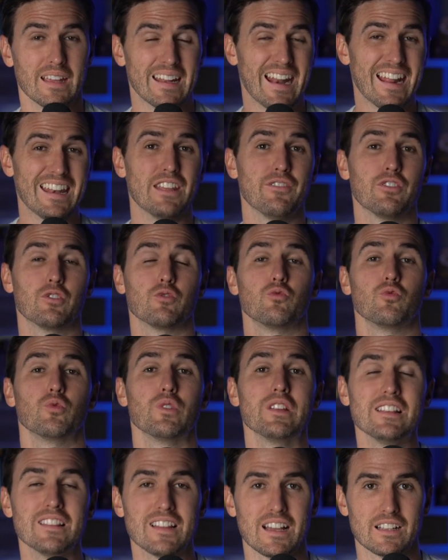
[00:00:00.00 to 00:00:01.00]
And I didn't even
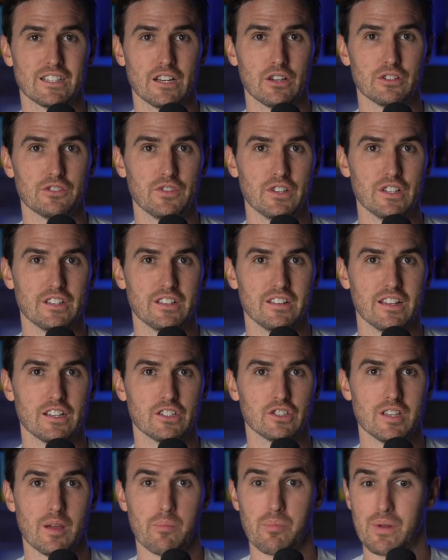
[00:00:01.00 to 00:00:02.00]
realize that I was feeling
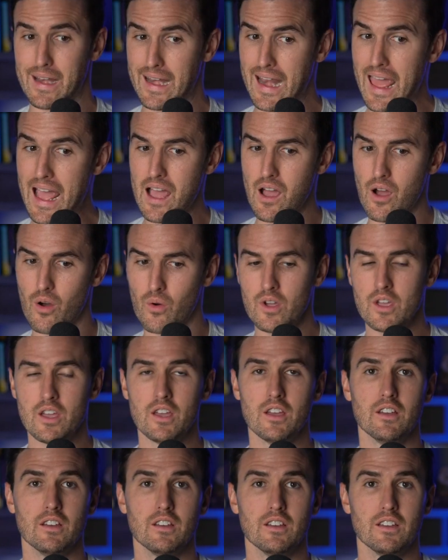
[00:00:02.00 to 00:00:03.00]
like shit. But now,
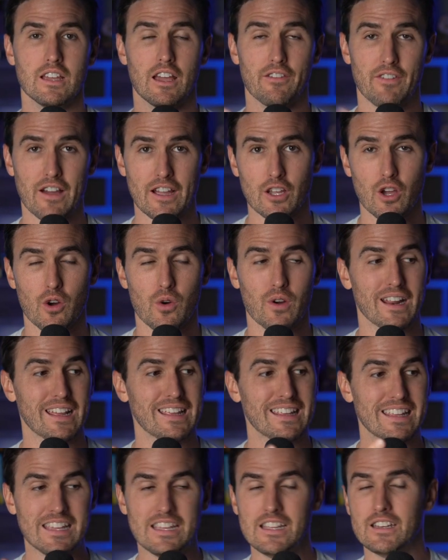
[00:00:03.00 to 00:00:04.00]
if I go and
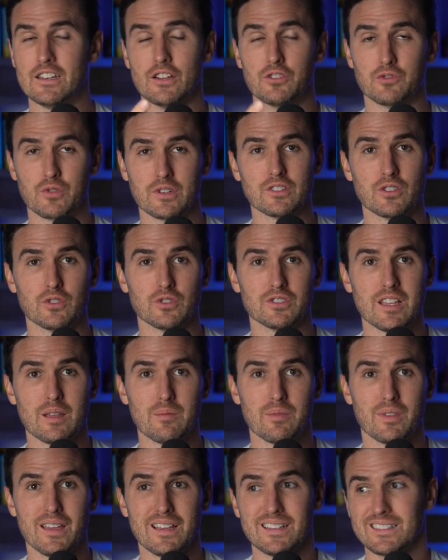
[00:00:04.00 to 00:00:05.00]
I eat and I drink those
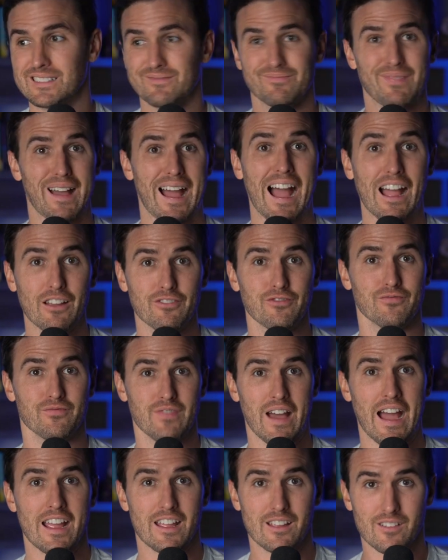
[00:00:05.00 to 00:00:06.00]
same things, I,
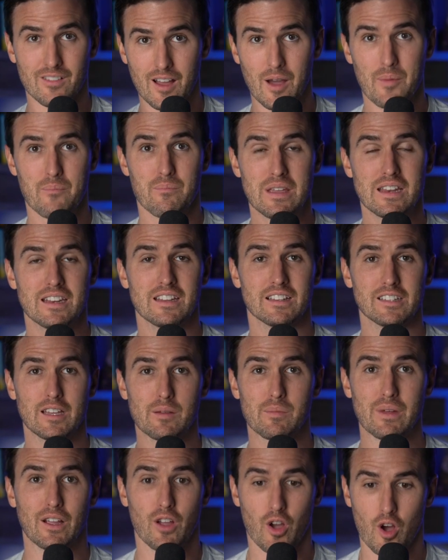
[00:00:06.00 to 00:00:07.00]
I immediately
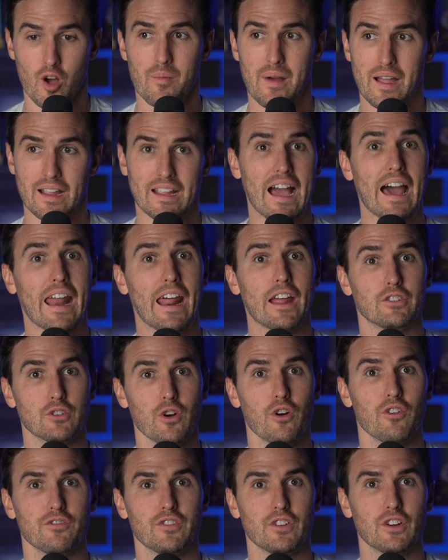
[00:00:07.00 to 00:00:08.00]
am like, oh my God, I
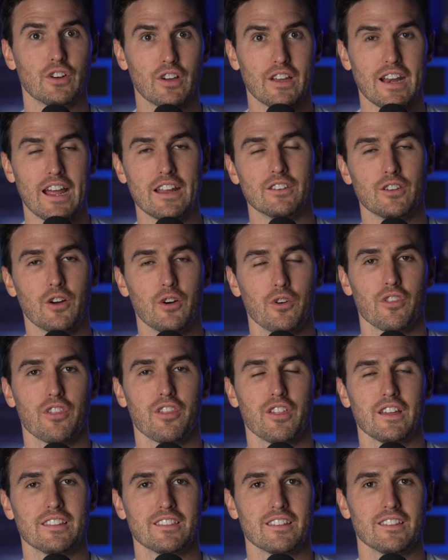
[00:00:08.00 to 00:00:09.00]
don't feel good. I don't
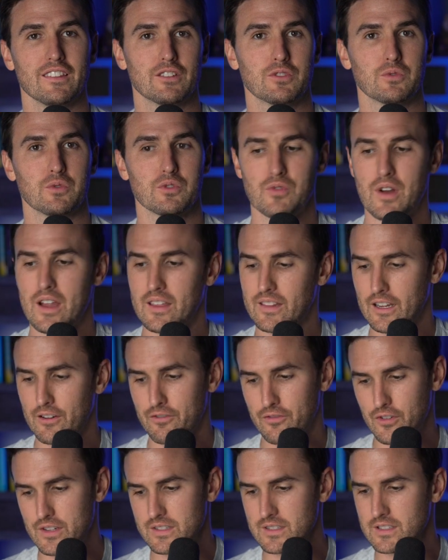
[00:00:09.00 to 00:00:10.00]
think that this was right. Like,
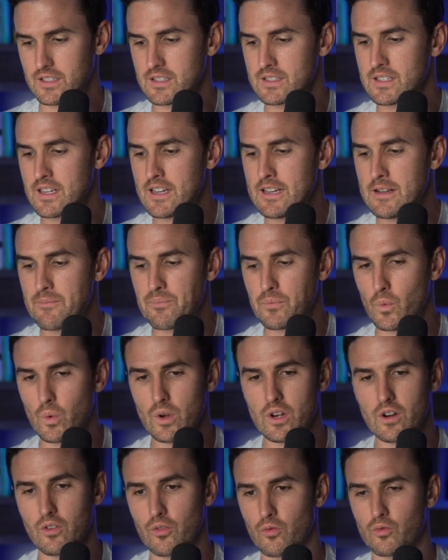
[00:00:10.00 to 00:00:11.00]
for instance,
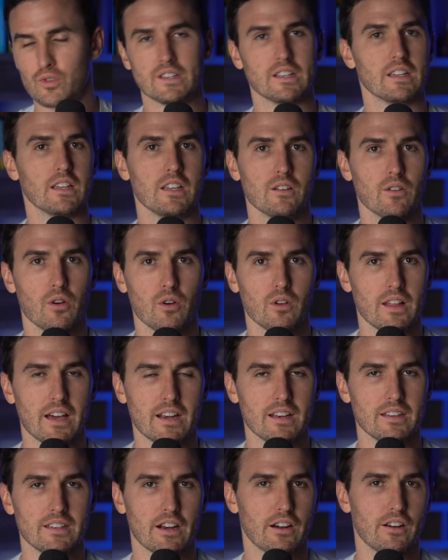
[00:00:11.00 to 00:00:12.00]
we don't really eat a whole
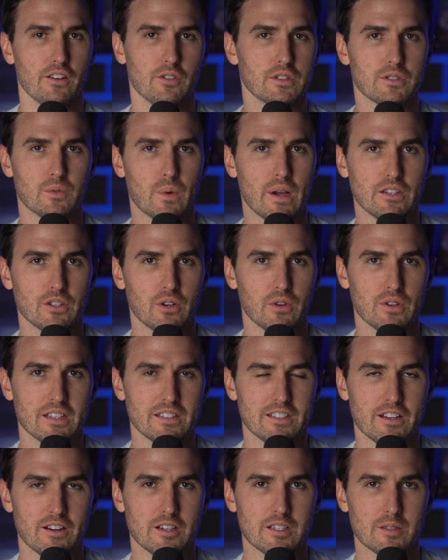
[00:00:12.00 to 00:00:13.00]
lot of dairy. The reason why I don't
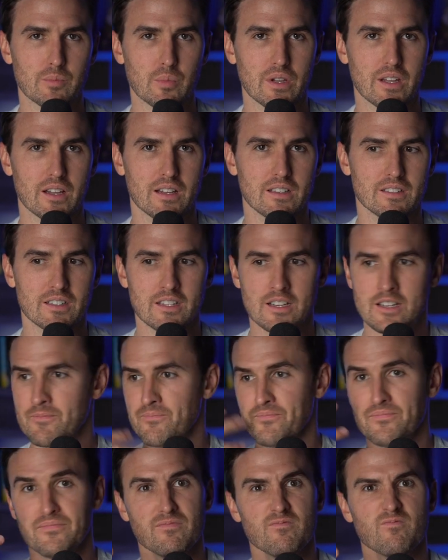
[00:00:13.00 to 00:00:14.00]
eat dairy is because
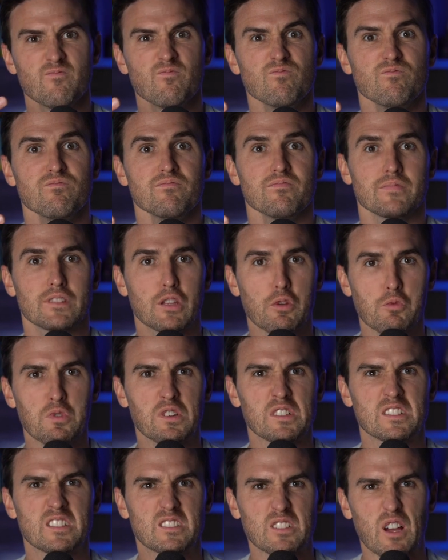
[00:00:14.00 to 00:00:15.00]
I get
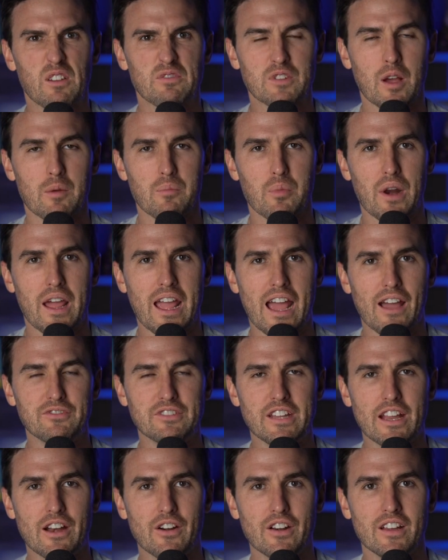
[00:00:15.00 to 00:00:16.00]
real stuffed up when I have
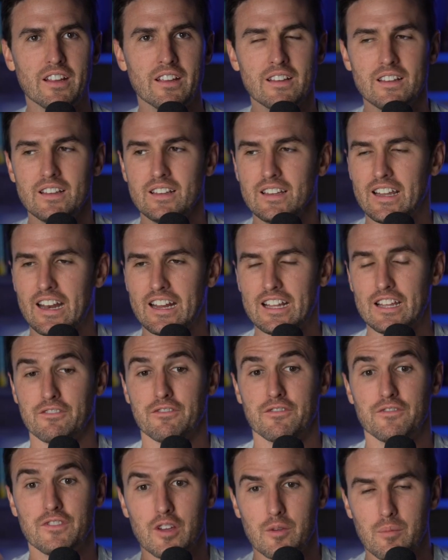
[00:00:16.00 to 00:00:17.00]
dairy and I can
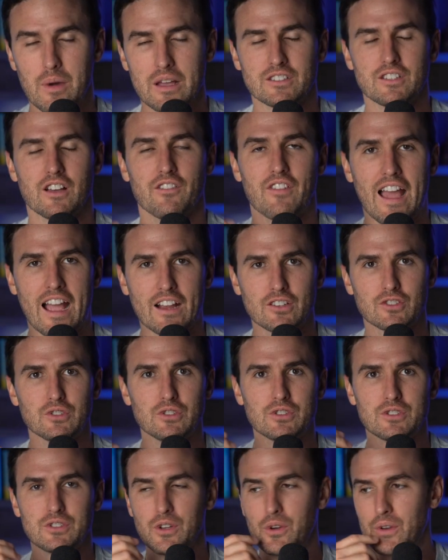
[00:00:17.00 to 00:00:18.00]
feel myself
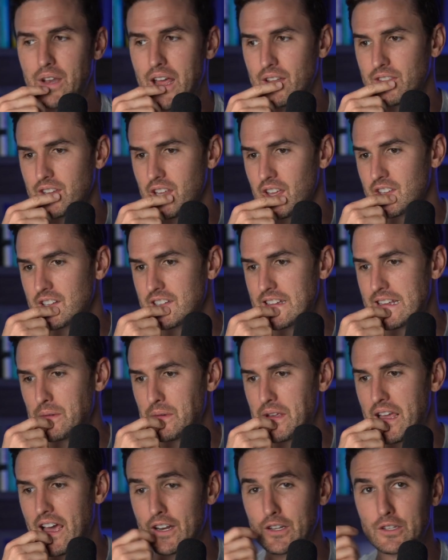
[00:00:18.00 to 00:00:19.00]
actually slow down. The other day
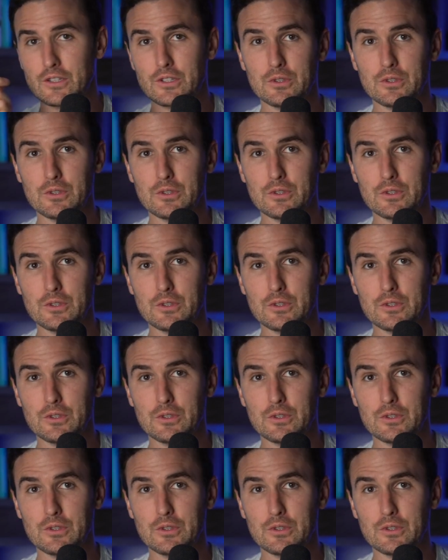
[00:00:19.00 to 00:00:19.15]
we had a